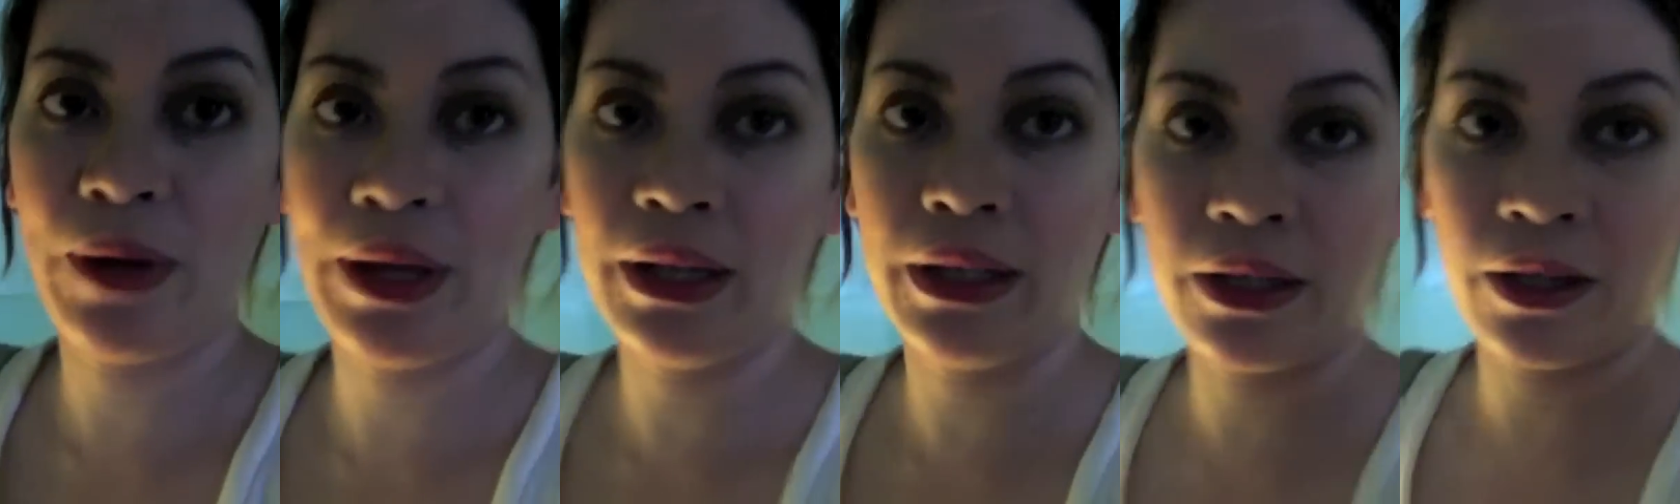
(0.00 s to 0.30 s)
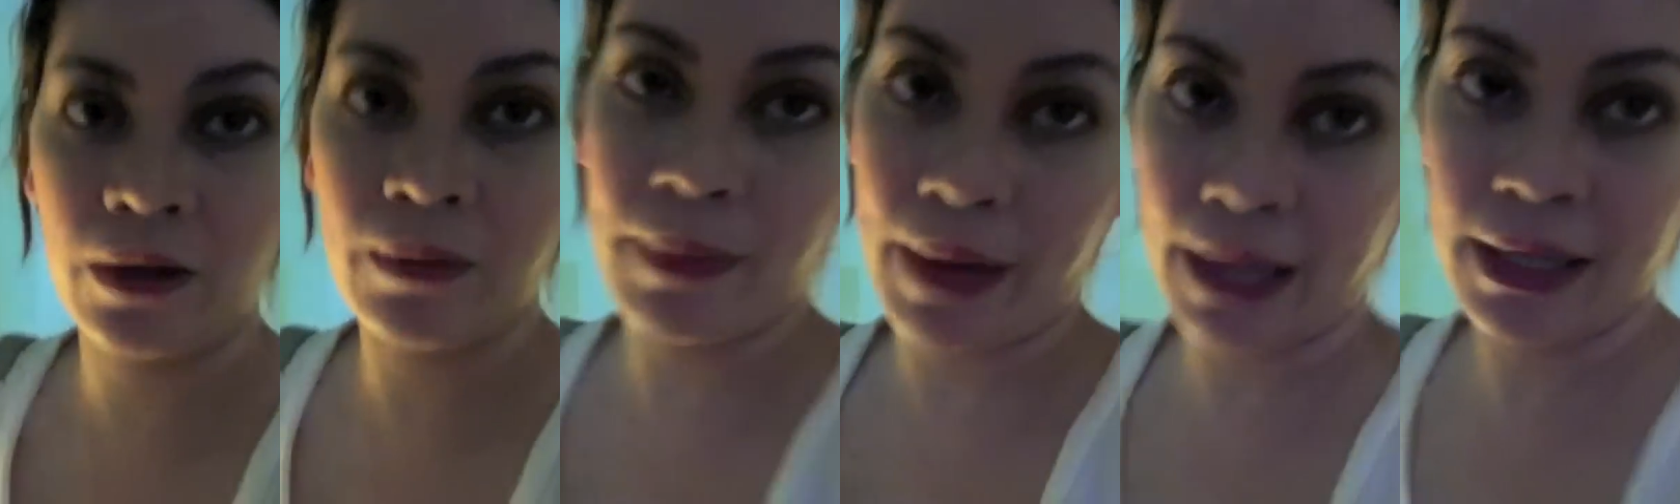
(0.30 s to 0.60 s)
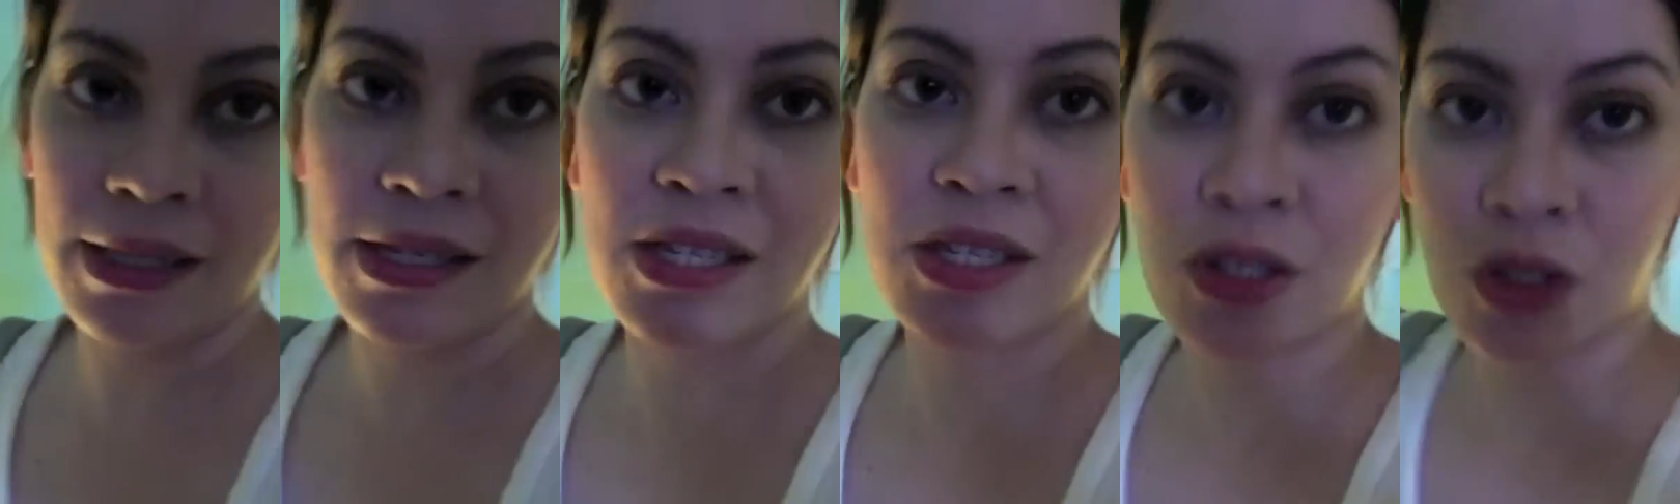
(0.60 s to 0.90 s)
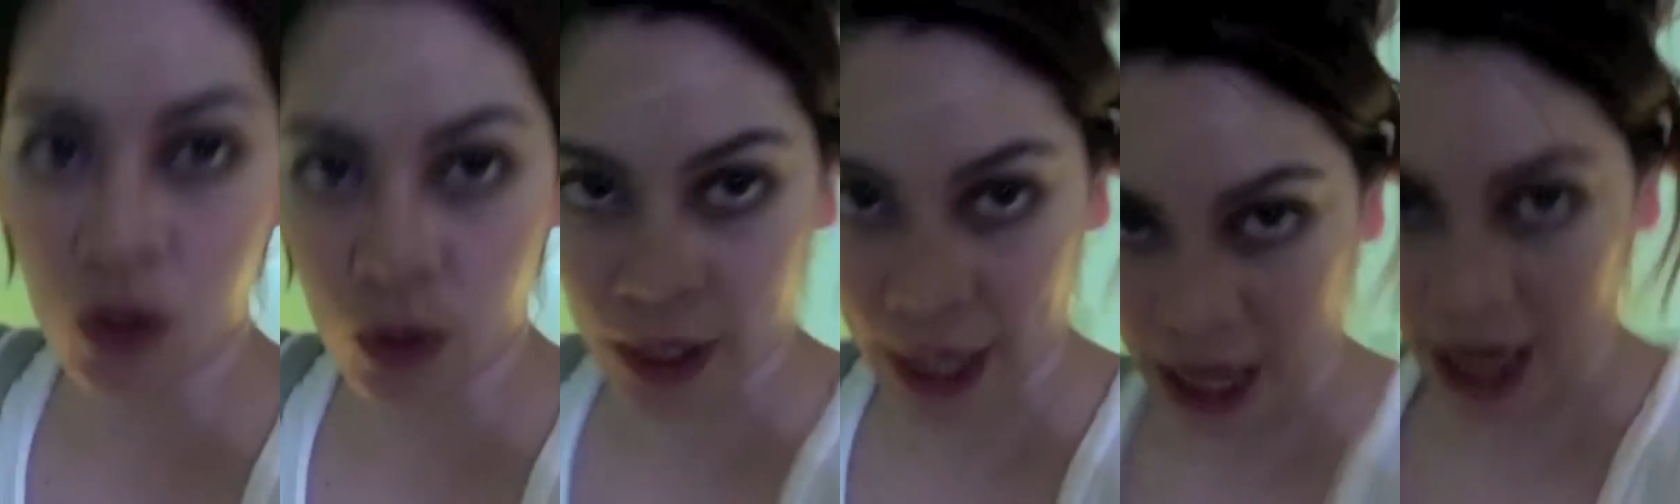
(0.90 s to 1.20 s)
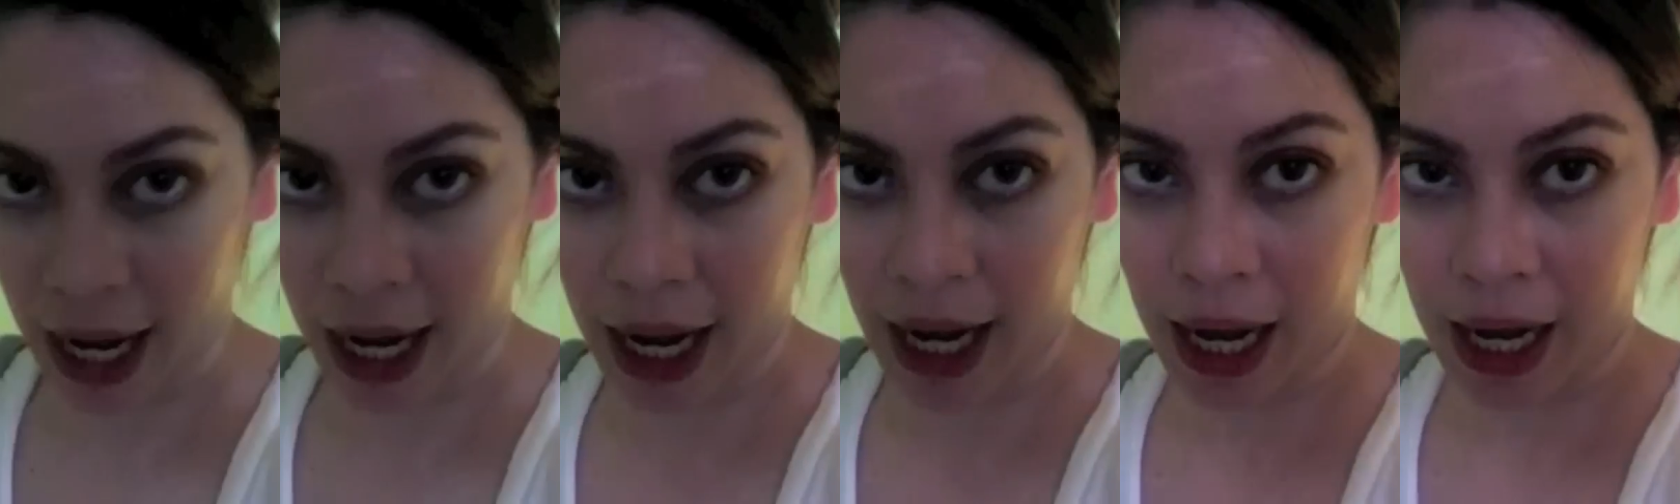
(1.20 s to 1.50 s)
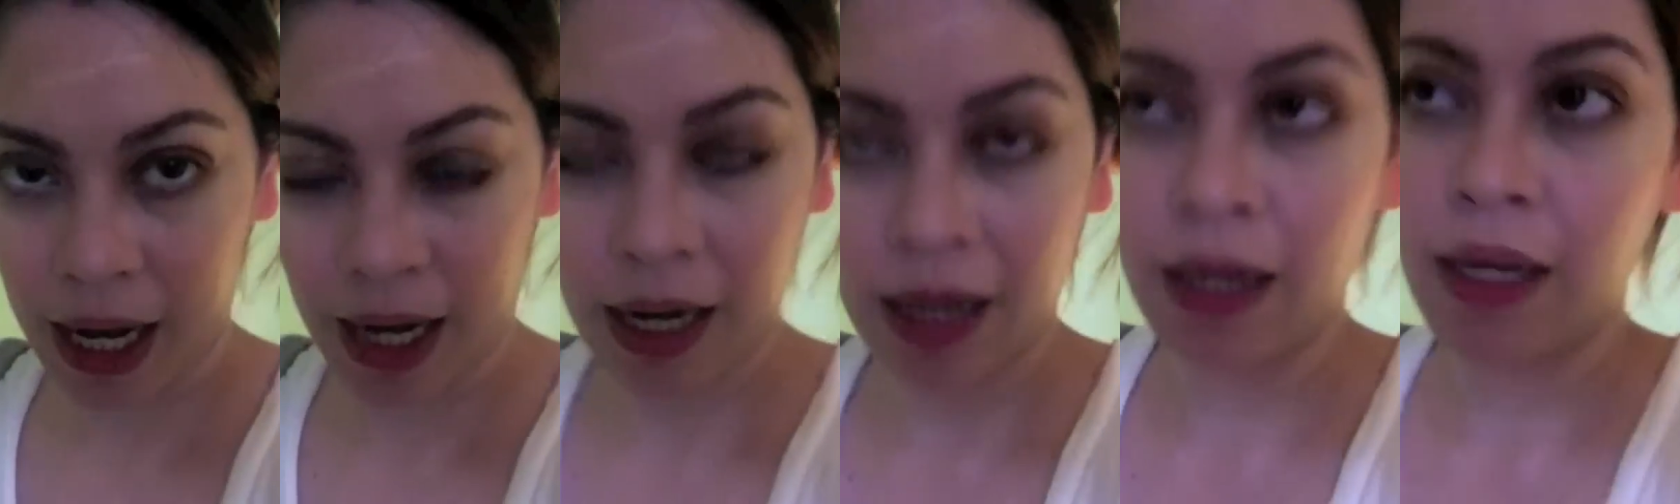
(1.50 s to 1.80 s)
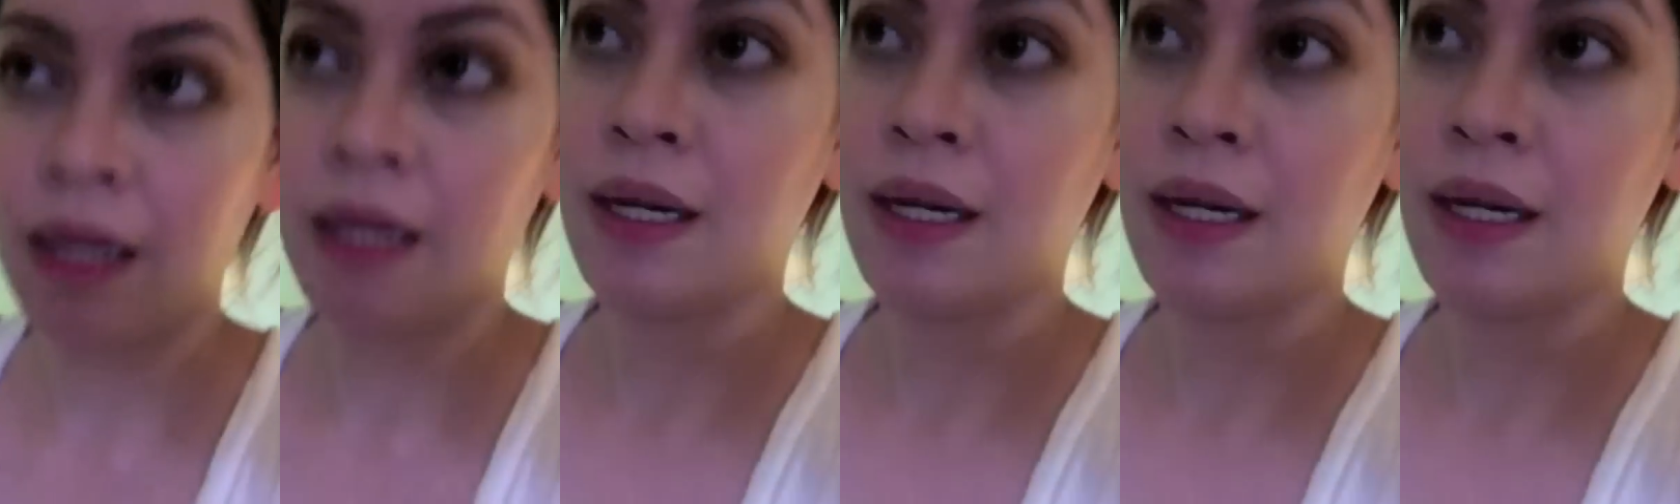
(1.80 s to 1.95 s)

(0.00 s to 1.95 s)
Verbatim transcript: will commence today.